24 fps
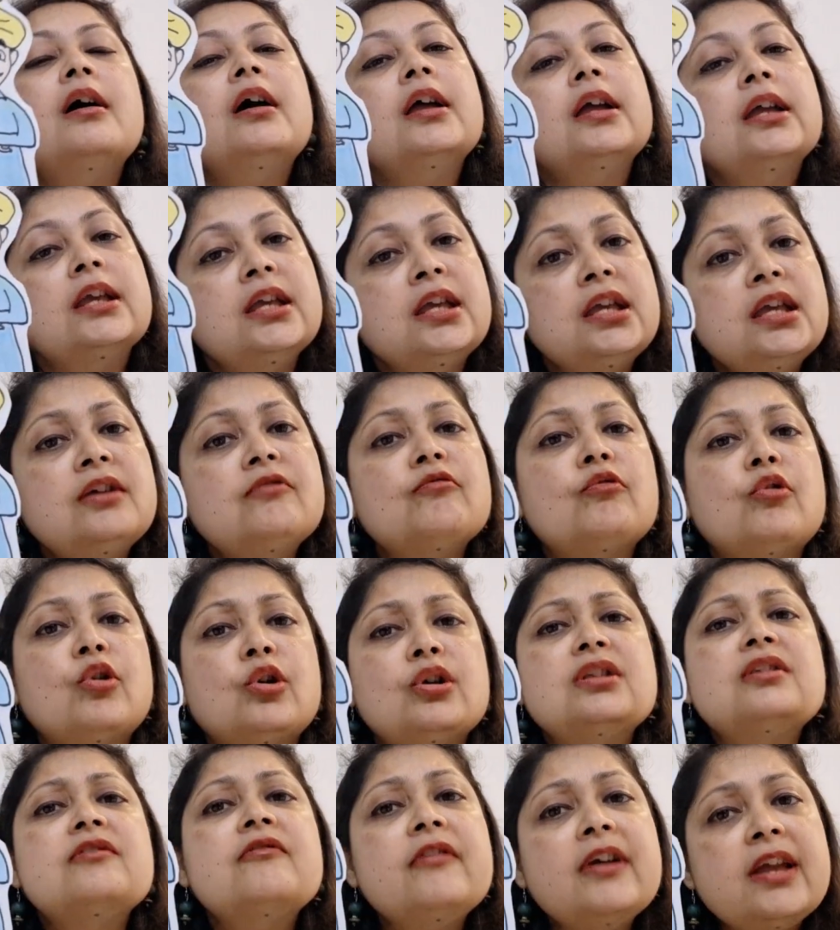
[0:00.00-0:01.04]
He
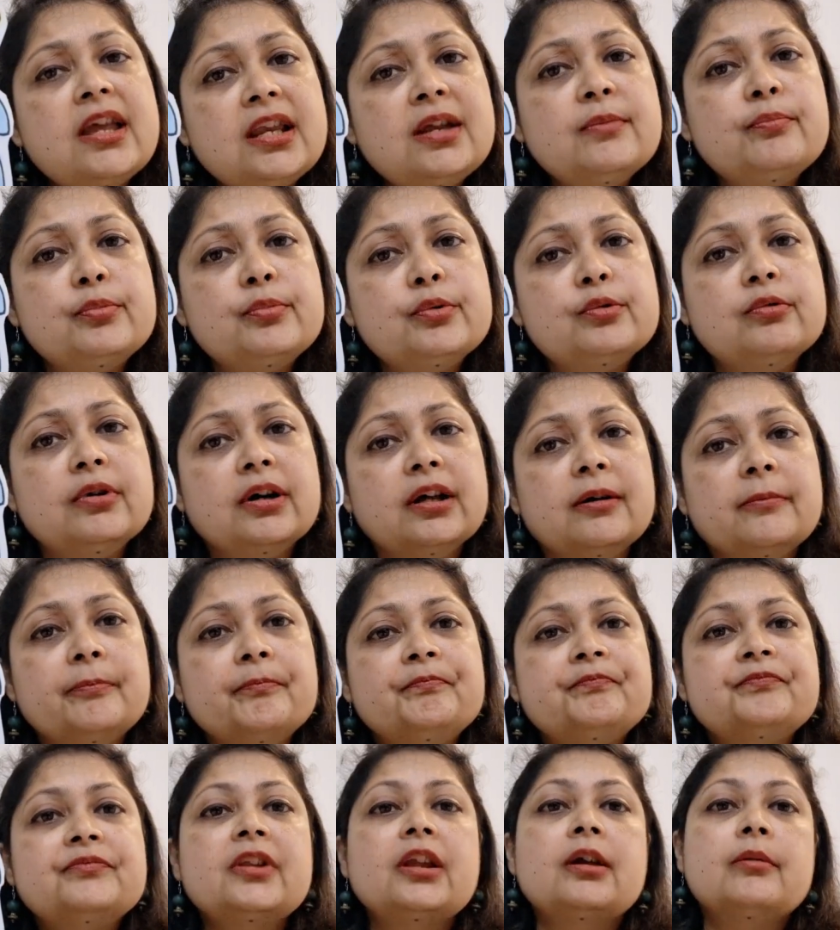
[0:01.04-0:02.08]
was very poor,
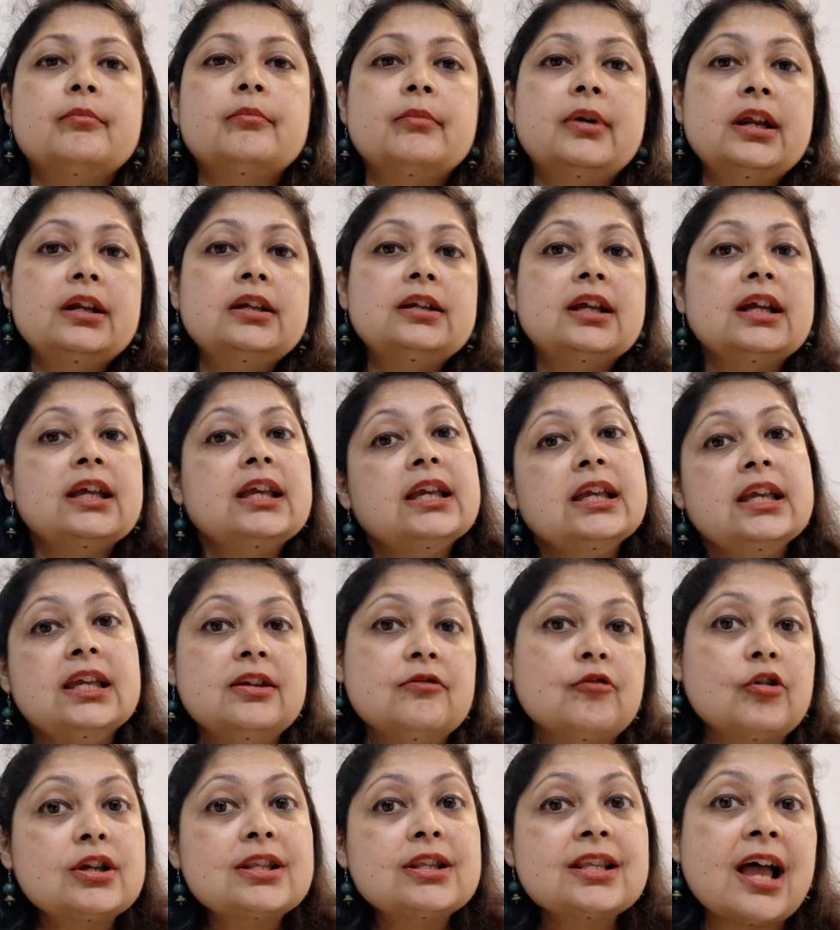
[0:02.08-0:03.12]
but he
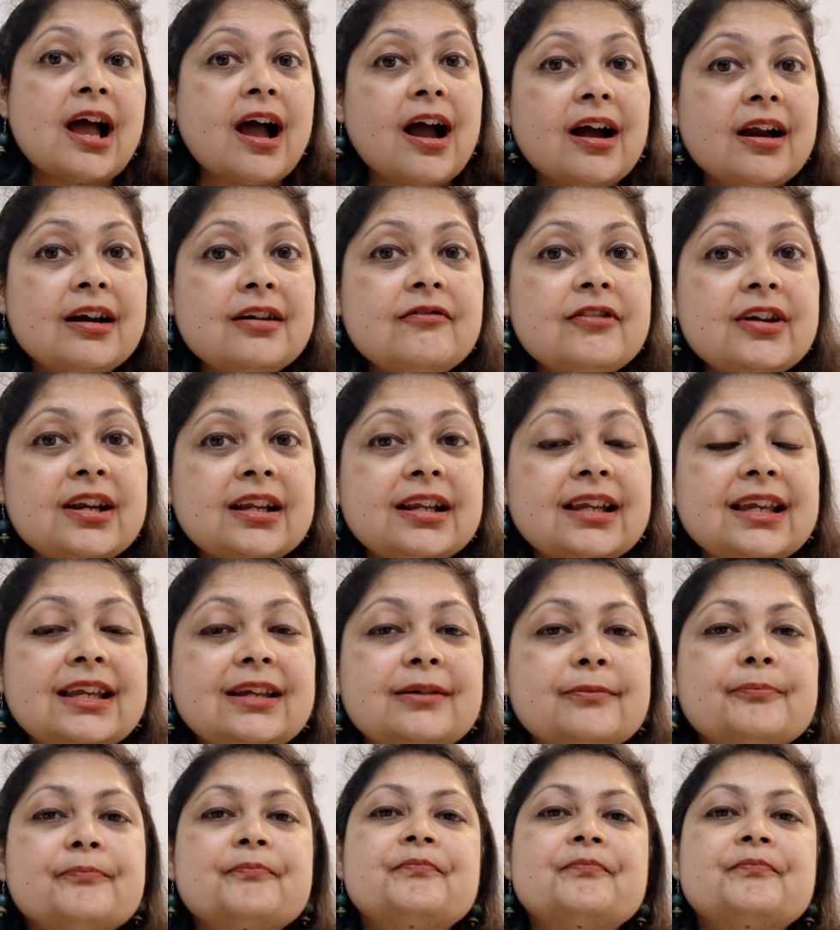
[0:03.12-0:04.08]
was hardworking.